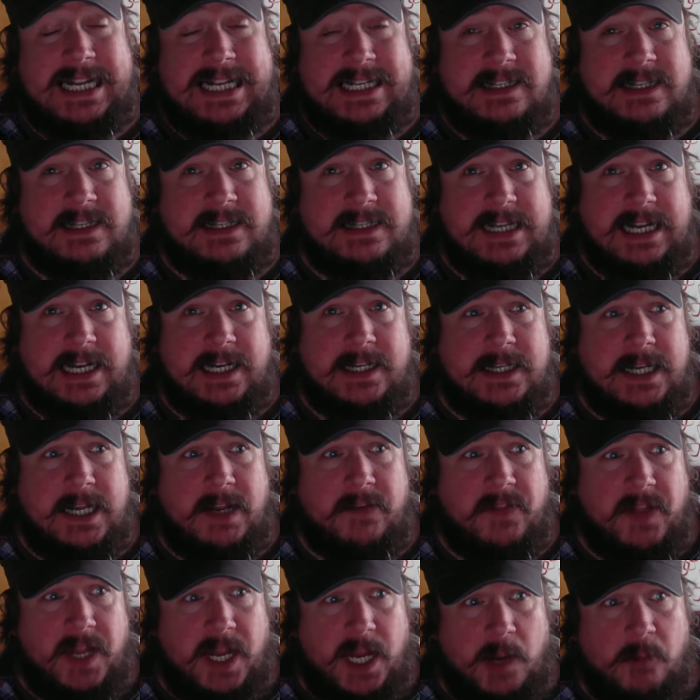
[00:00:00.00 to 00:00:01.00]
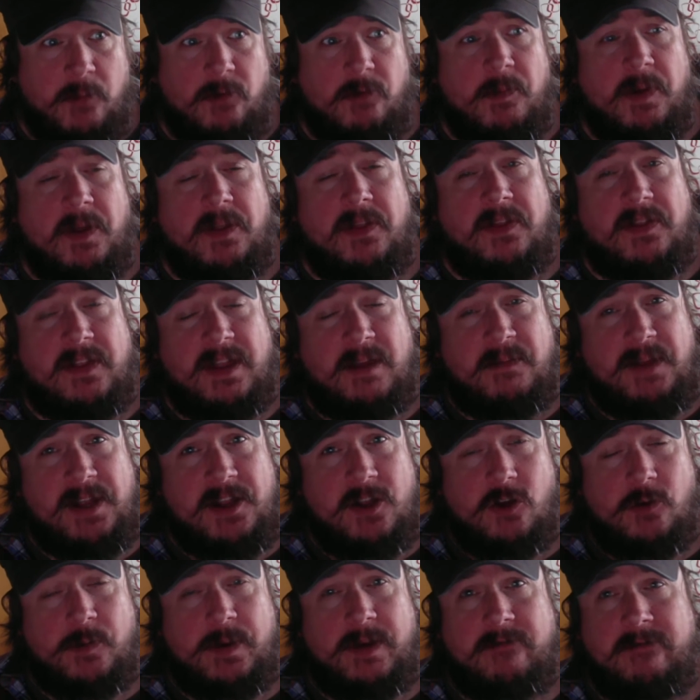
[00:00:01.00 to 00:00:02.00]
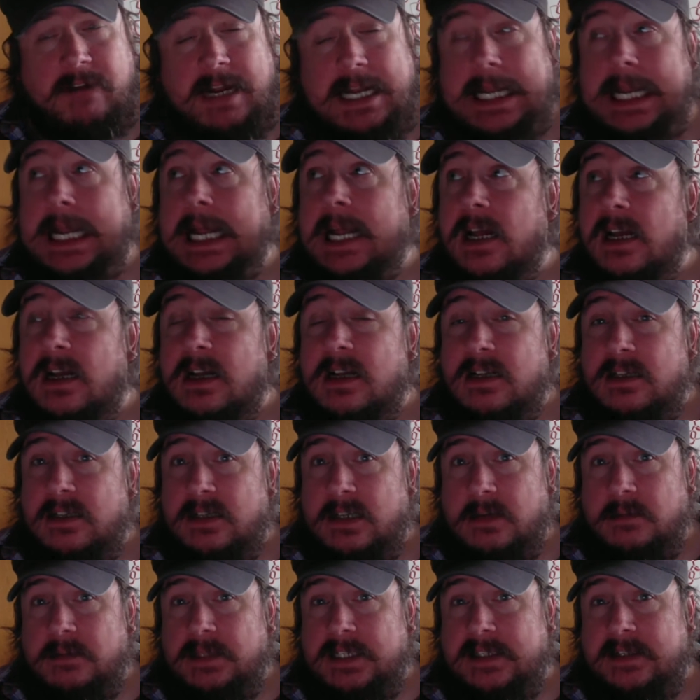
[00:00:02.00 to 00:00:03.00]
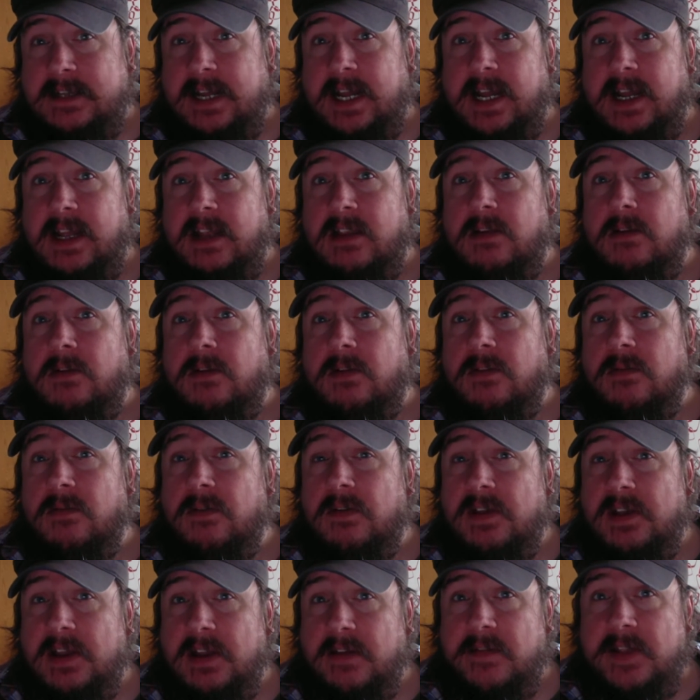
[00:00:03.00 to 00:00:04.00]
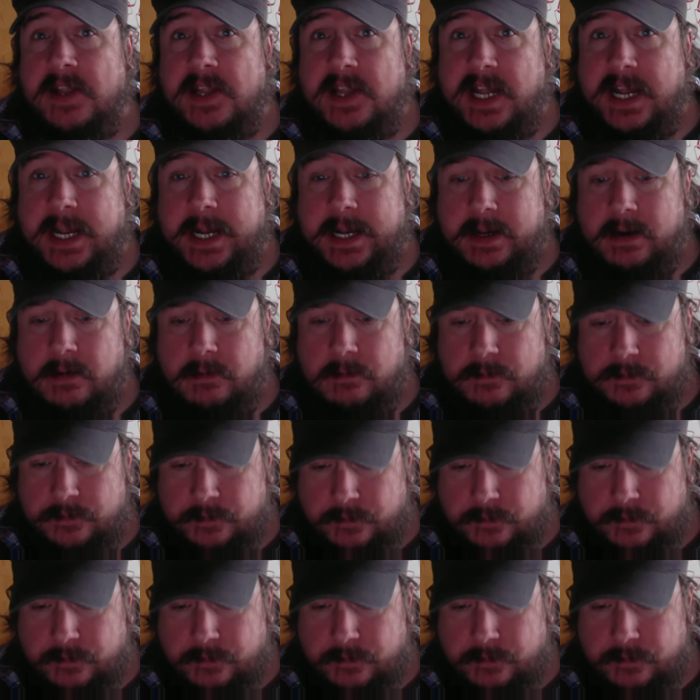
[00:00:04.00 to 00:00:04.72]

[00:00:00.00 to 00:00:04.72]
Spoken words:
is the 2nd day of the Hebrew month, and that means you'll be reading Psalms 10 through 17.